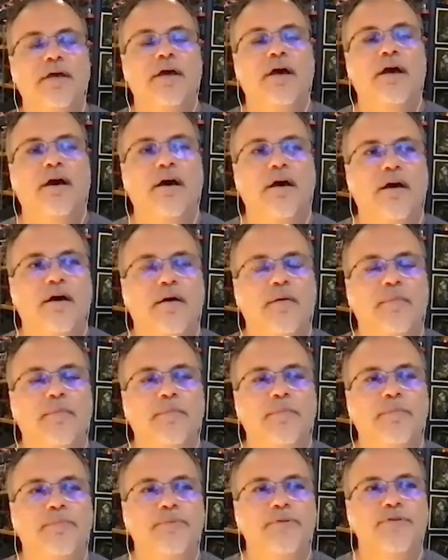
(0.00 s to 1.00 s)

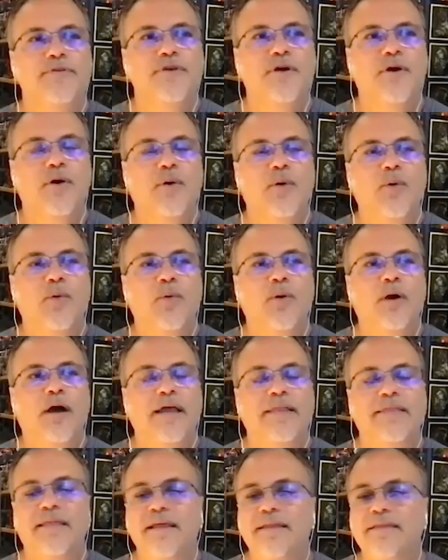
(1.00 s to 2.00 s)
Um, so
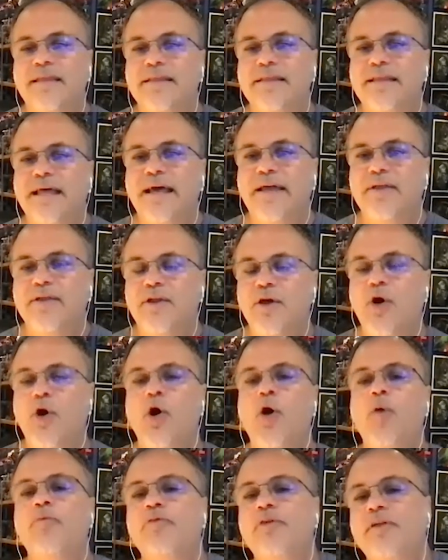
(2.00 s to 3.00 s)
I think that that, you know,
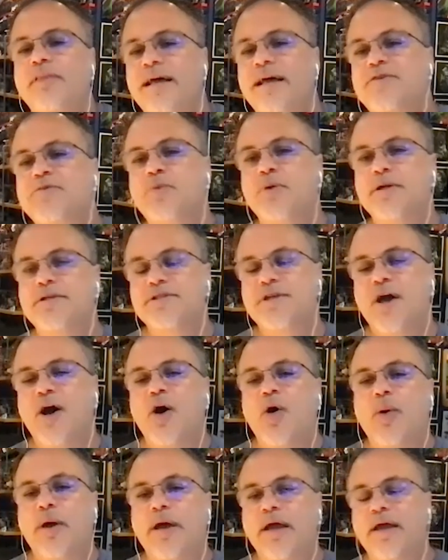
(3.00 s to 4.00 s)
hopefully that's where it's
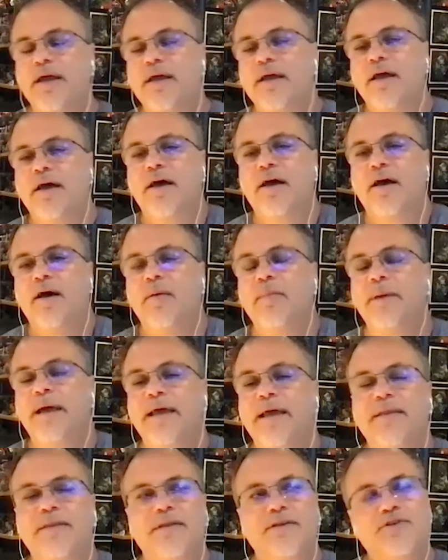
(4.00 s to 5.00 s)
going. Um,
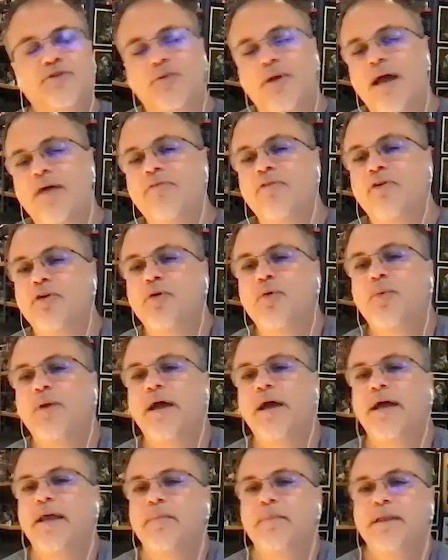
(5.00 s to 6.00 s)
and the traveler, you're
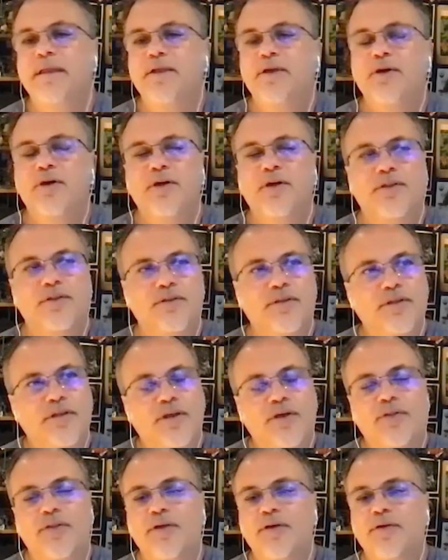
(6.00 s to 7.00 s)
right. I mean, you could,
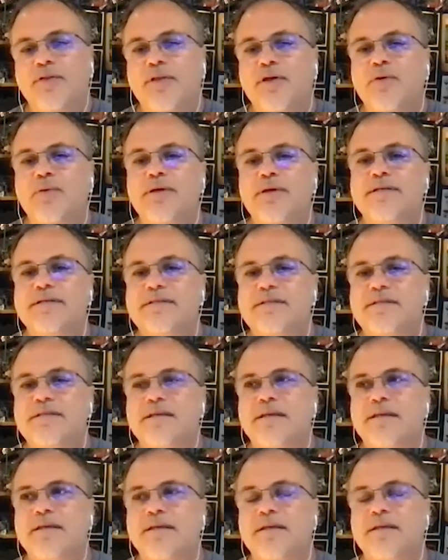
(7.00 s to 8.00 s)
you know, there, there is,
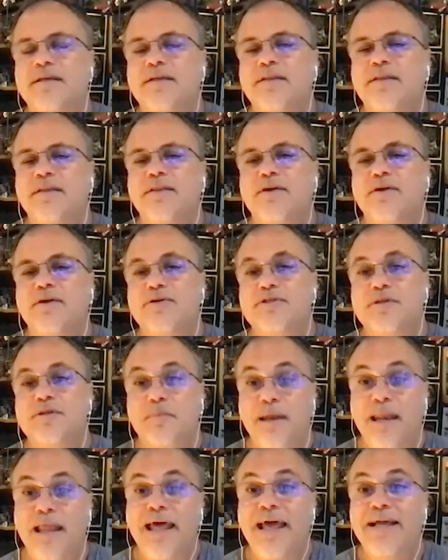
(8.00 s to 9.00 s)
there are
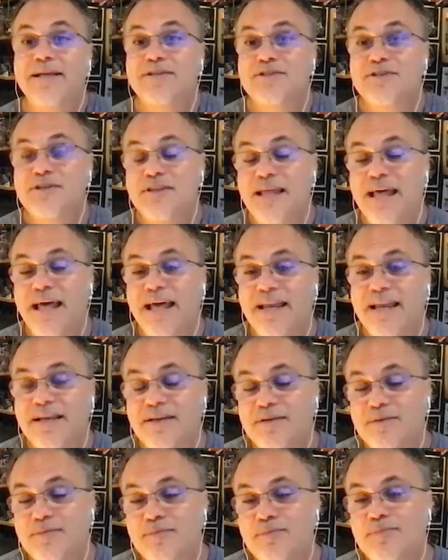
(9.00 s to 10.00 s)
some legs to that
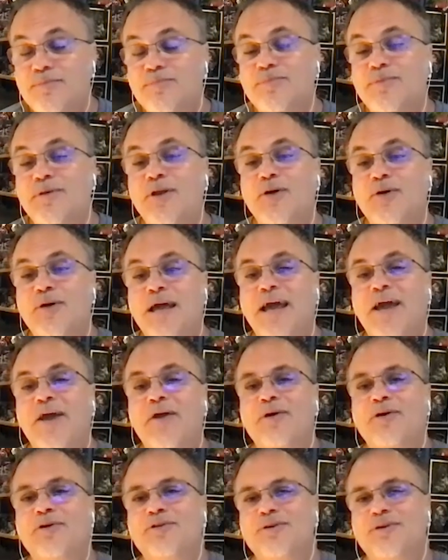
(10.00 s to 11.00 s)
you know
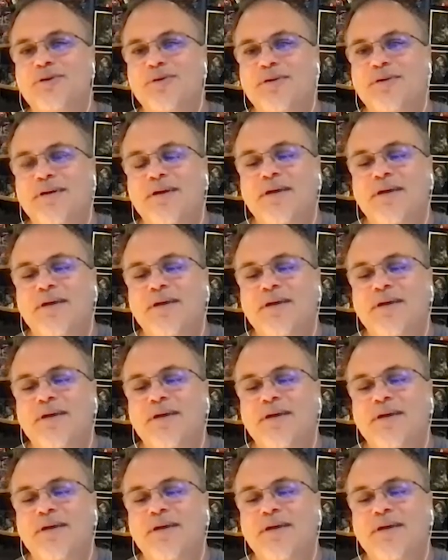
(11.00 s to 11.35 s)
character